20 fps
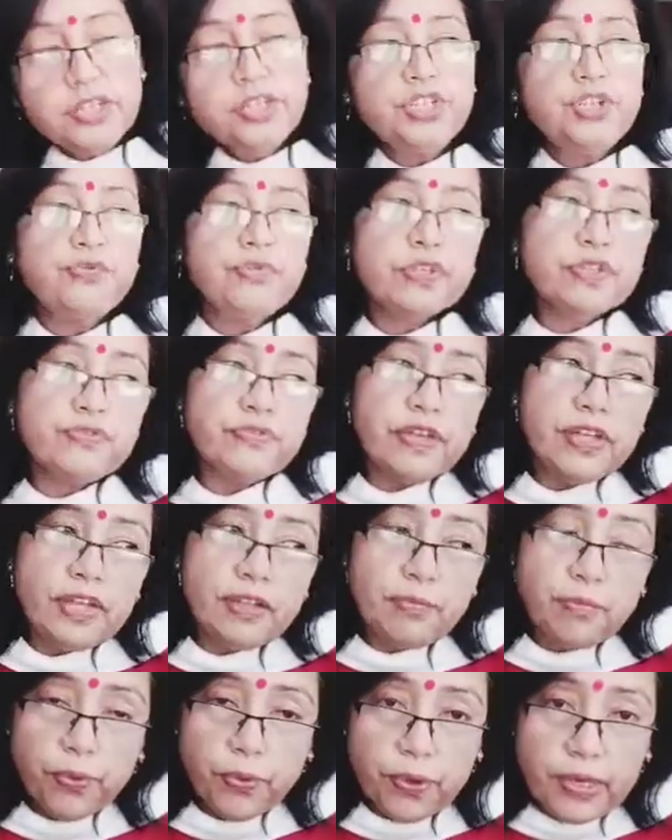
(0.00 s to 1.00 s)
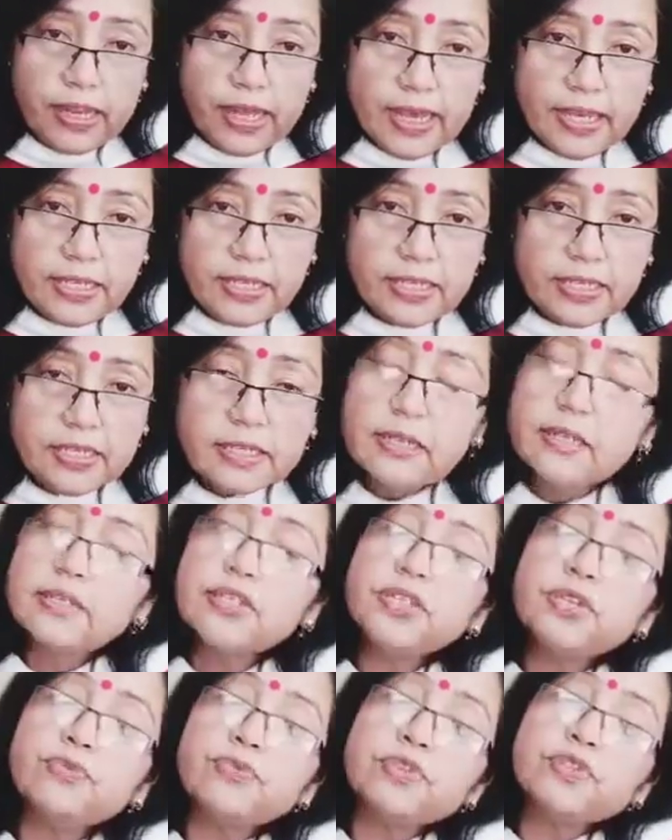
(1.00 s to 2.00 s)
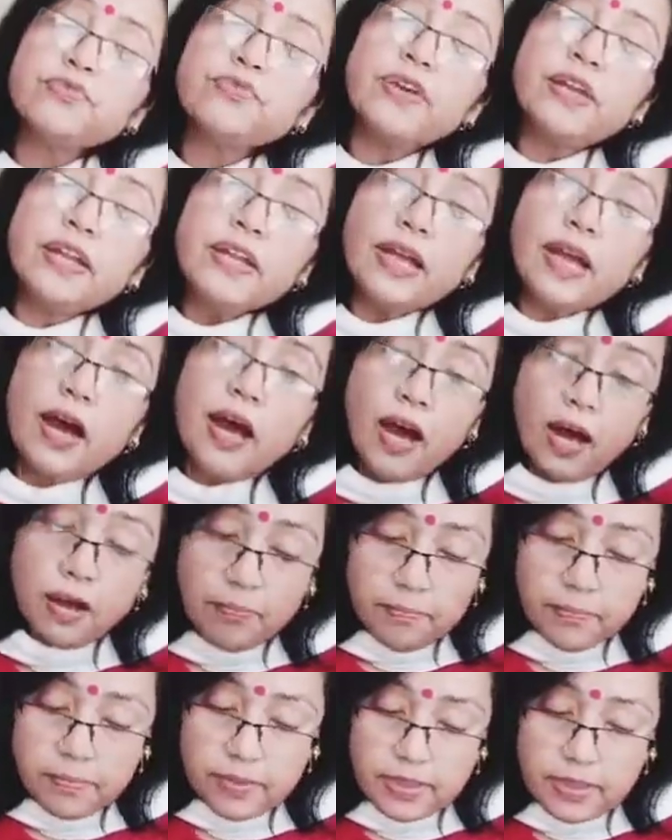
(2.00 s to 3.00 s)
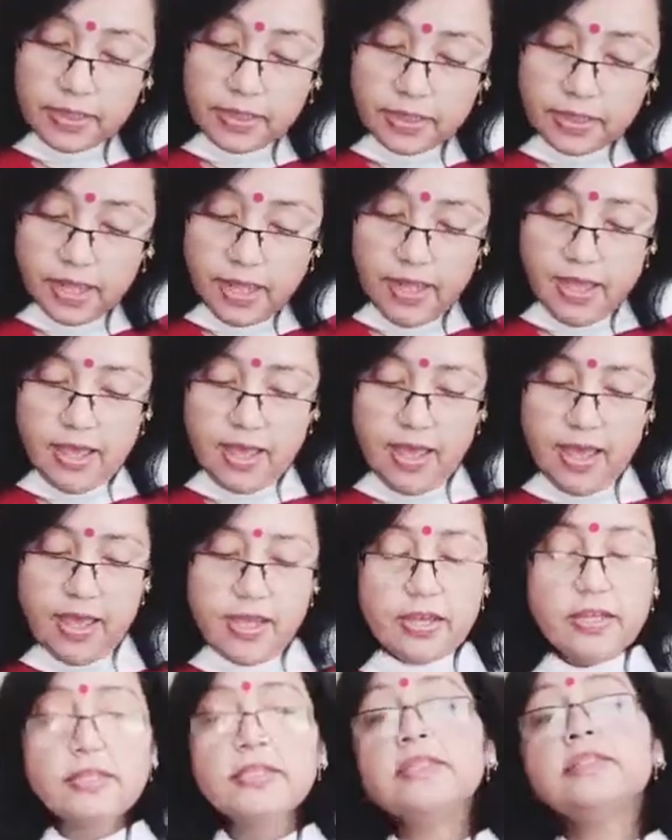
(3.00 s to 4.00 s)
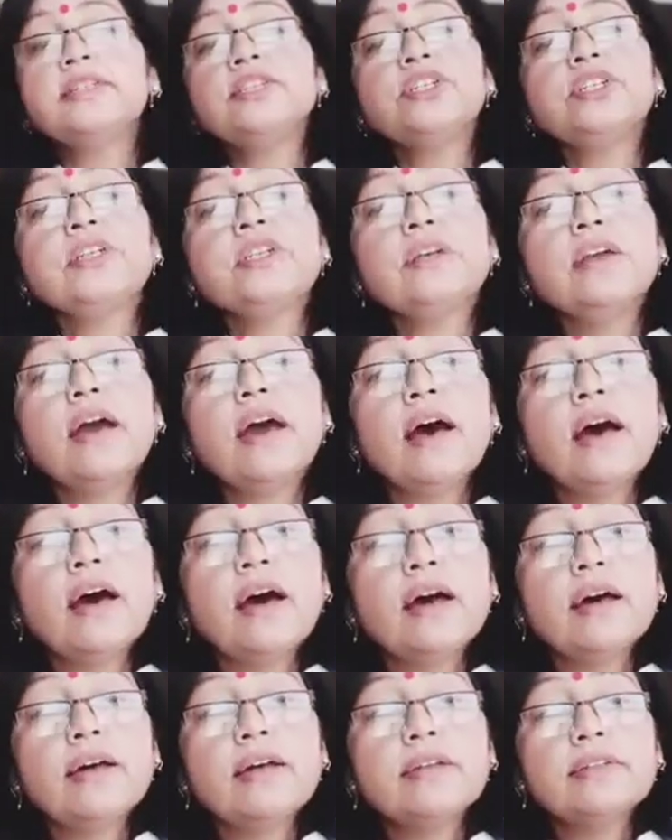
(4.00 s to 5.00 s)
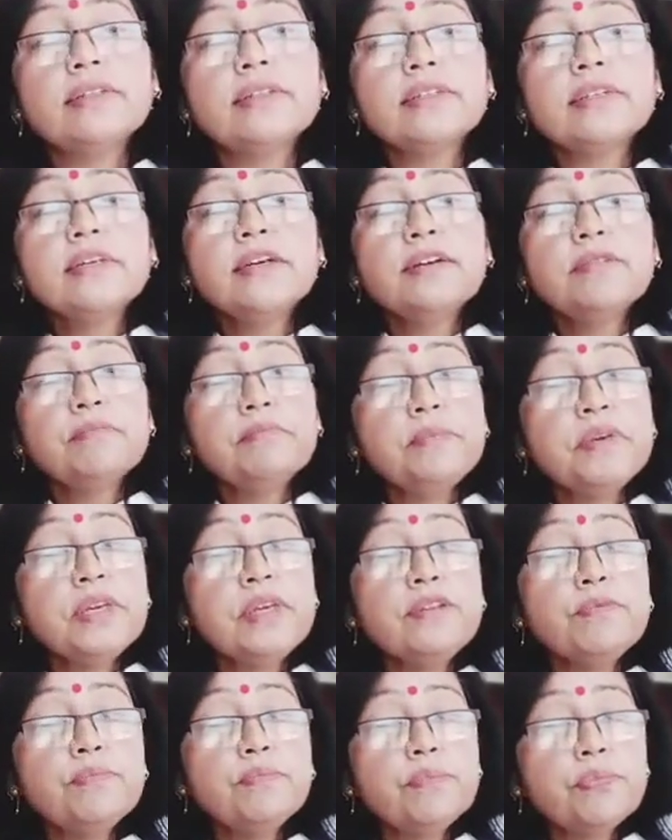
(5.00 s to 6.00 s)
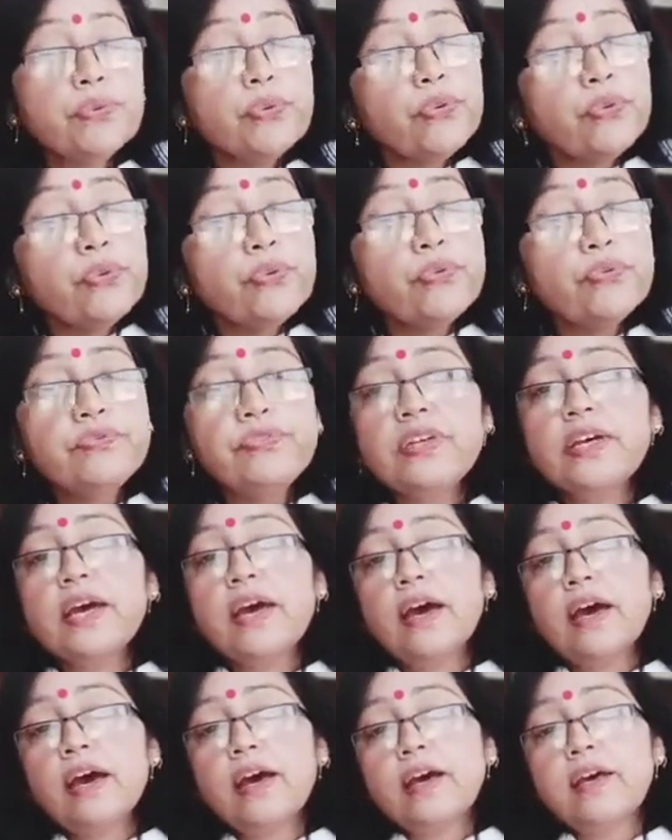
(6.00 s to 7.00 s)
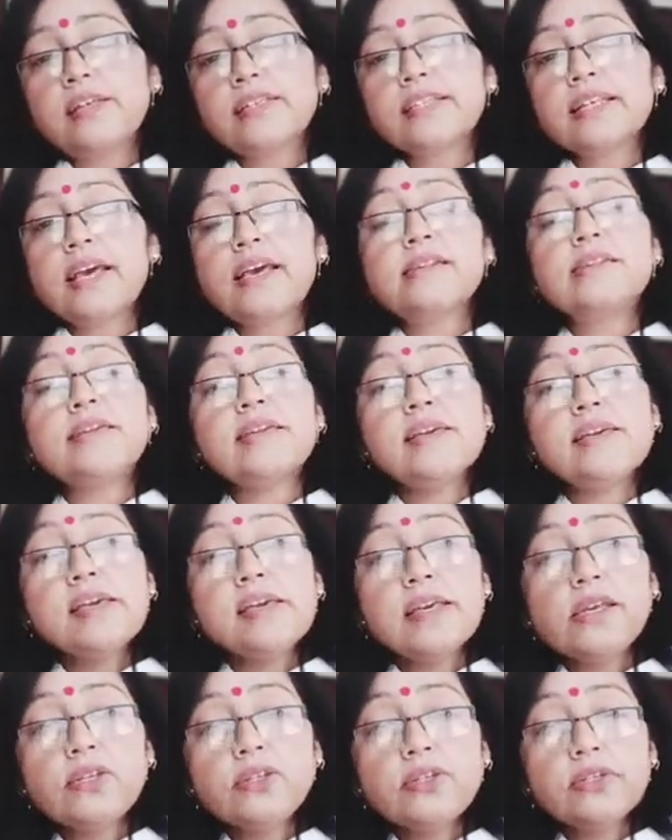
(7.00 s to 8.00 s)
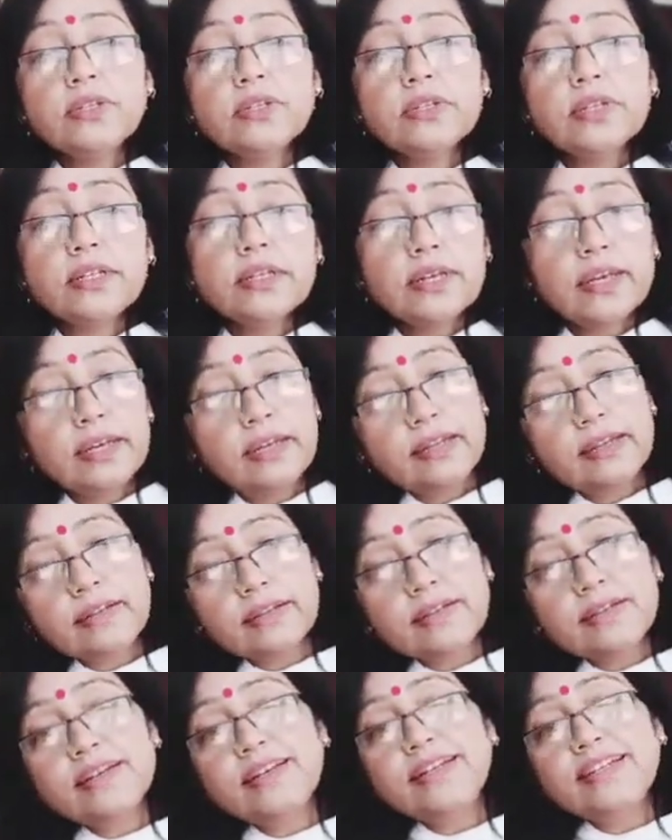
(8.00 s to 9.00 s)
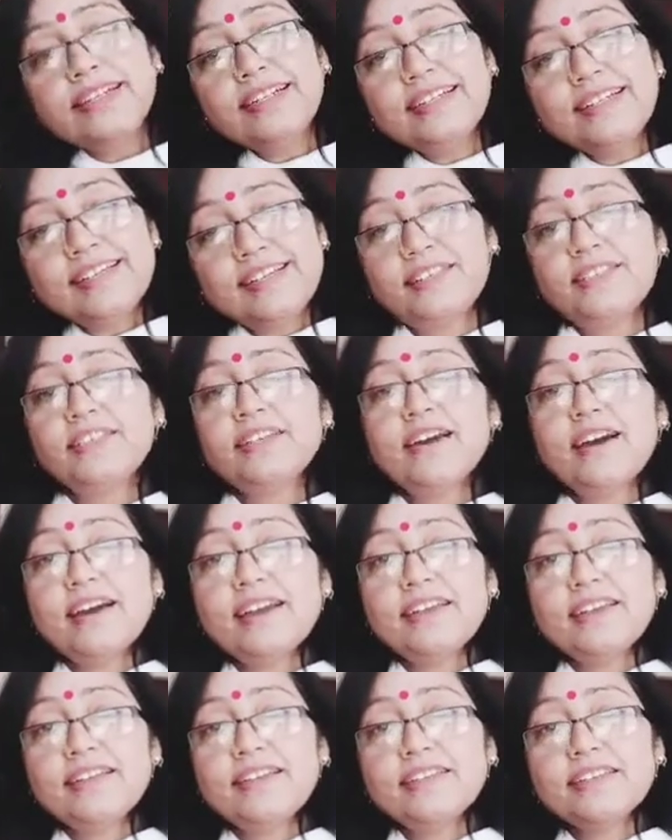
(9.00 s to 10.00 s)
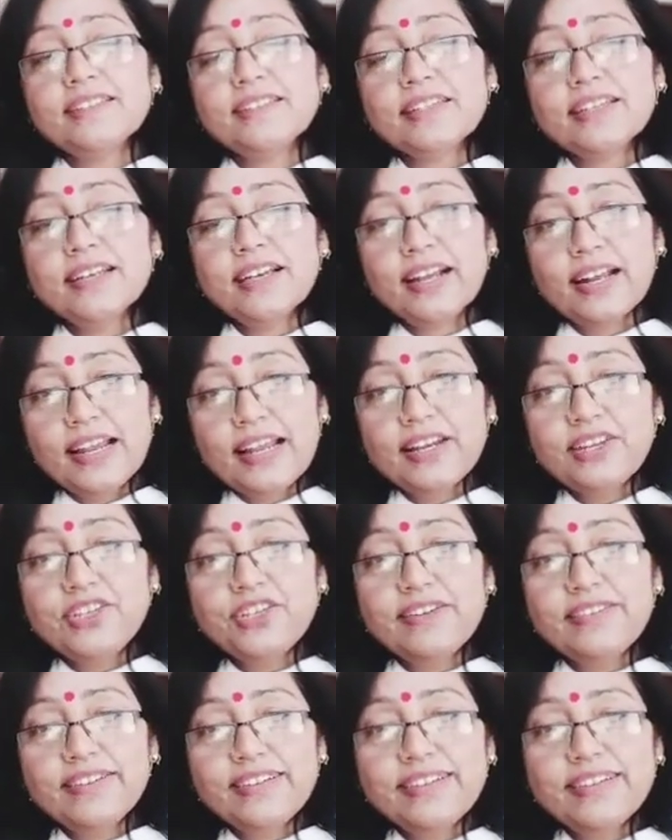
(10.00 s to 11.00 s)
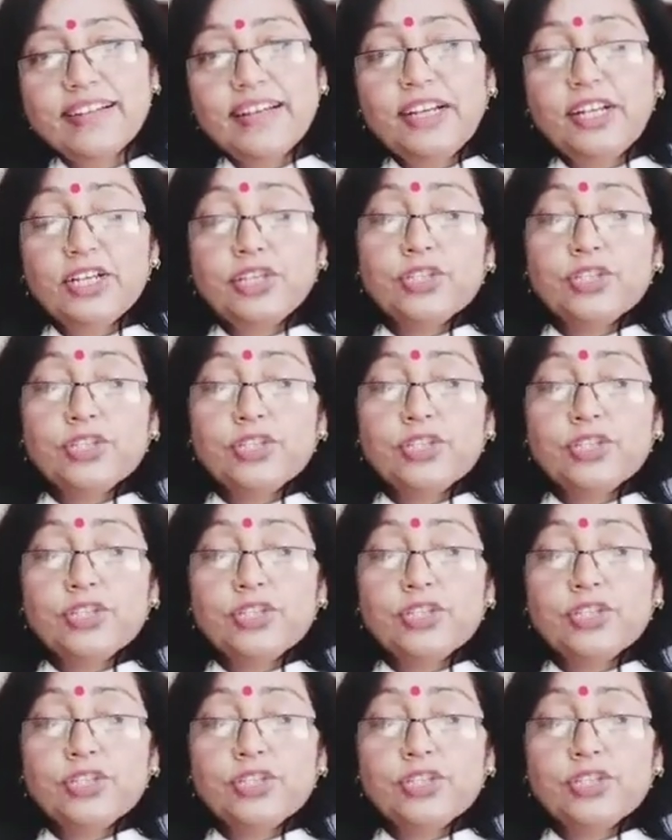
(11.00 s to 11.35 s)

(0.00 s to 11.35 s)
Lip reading: She was very polite, she was very humble, and she has been proved as an angel in disguise. Clear, children?